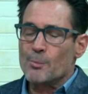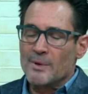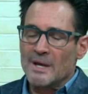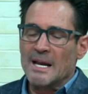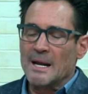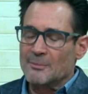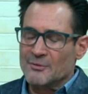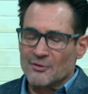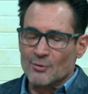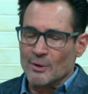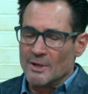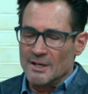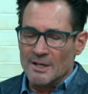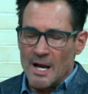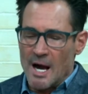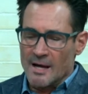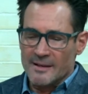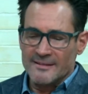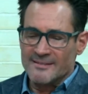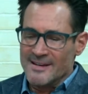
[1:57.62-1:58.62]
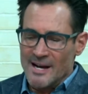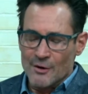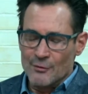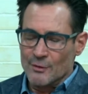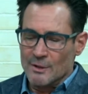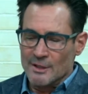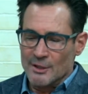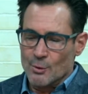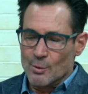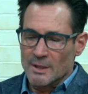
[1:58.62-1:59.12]
I'm just going to knock this out
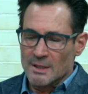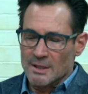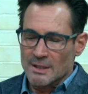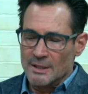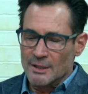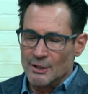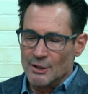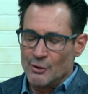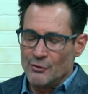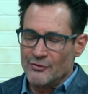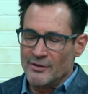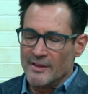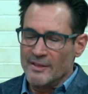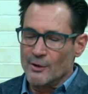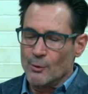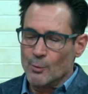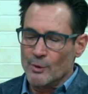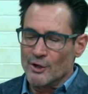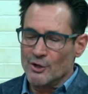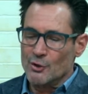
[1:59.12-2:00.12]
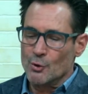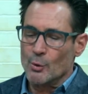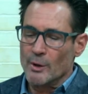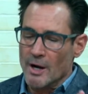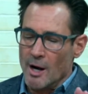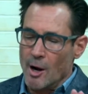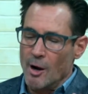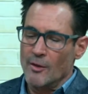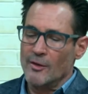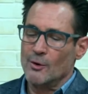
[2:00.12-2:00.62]
really quickly, you said that we are doing
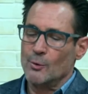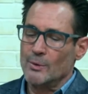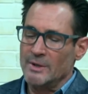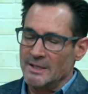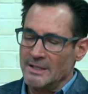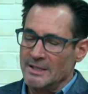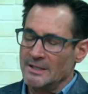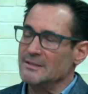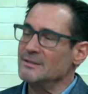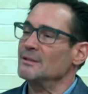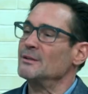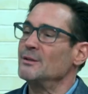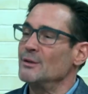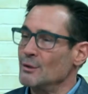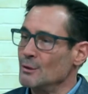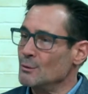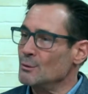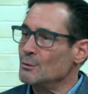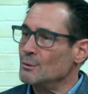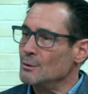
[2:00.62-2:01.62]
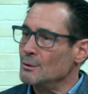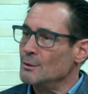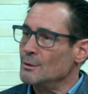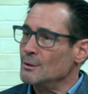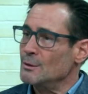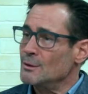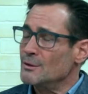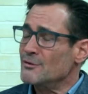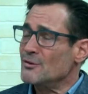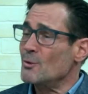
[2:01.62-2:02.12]
all that we need to do. So